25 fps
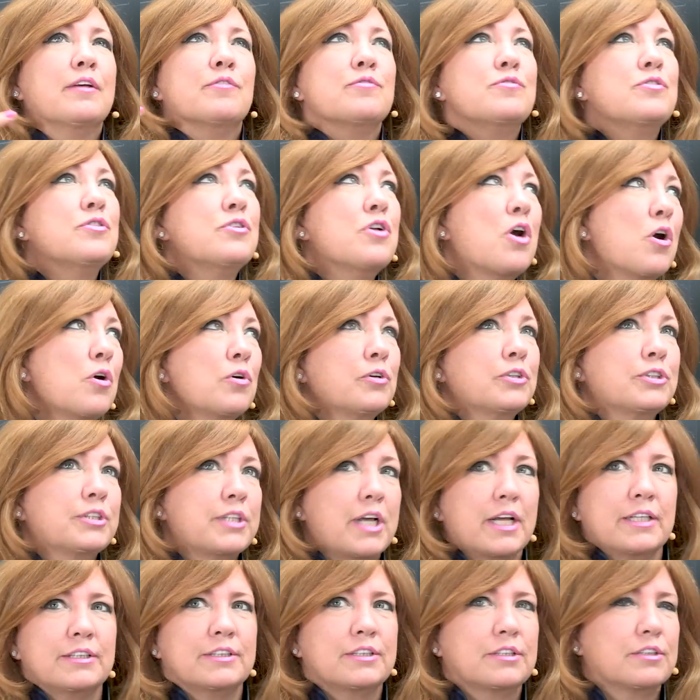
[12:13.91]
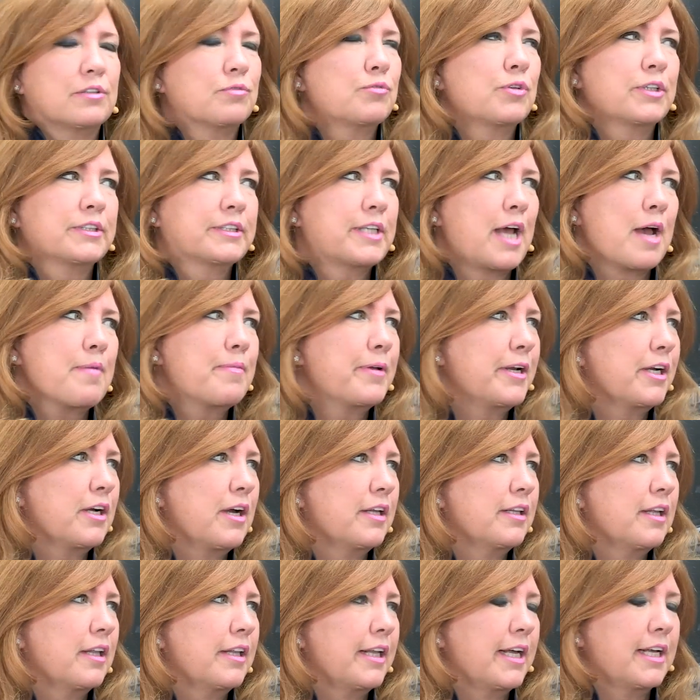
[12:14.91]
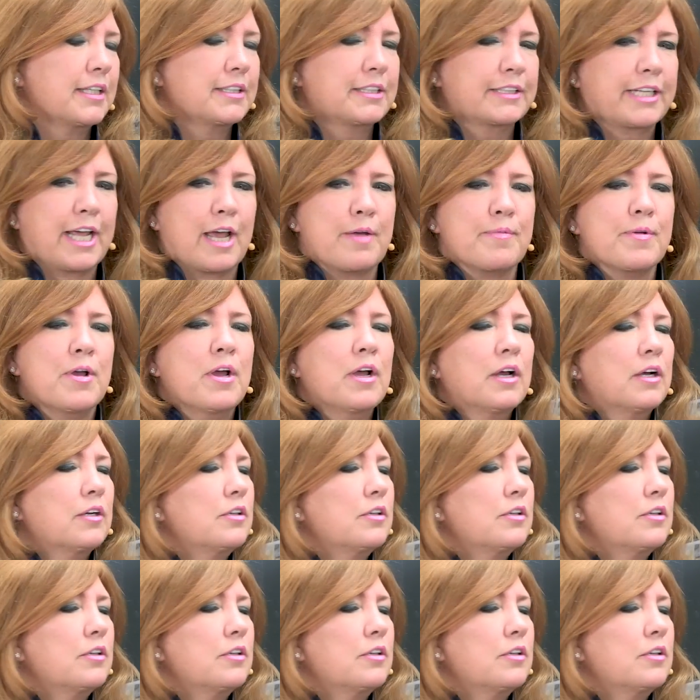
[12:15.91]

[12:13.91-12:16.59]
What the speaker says: no sense of what's happening on the landscape,